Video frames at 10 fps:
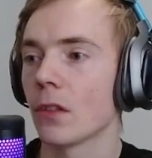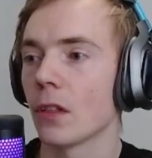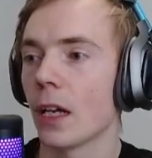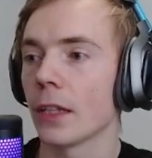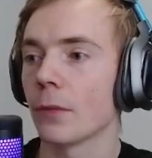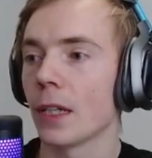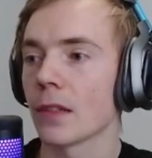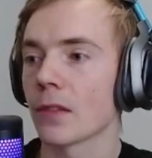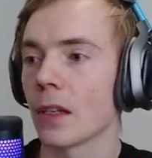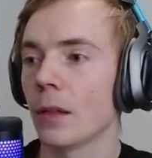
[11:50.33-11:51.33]

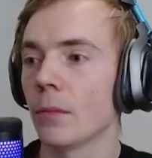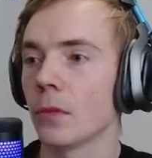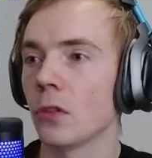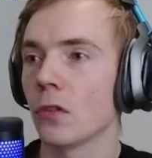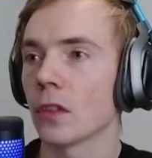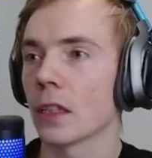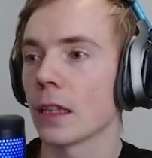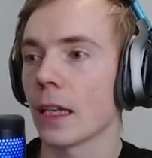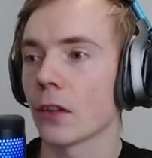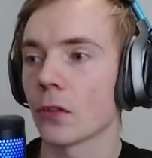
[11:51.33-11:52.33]
Otherwise, I'm using the
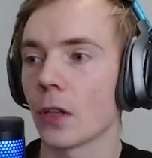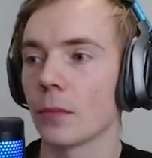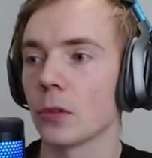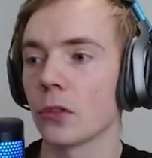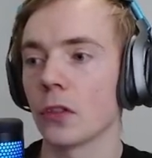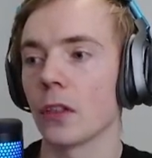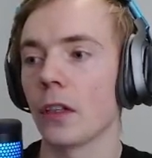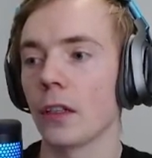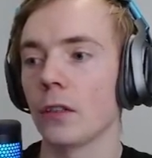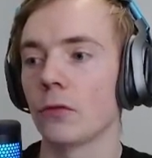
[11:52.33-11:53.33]
Death Trap during
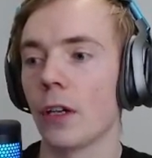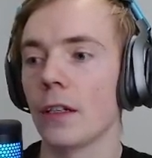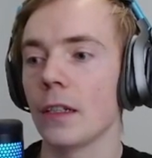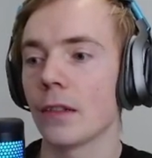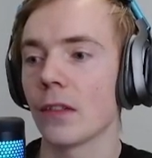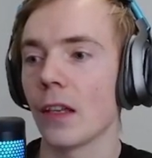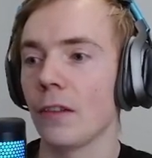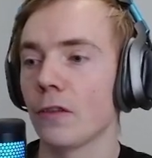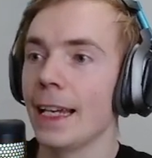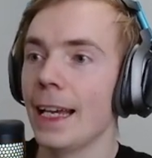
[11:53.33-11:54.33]
the run itself.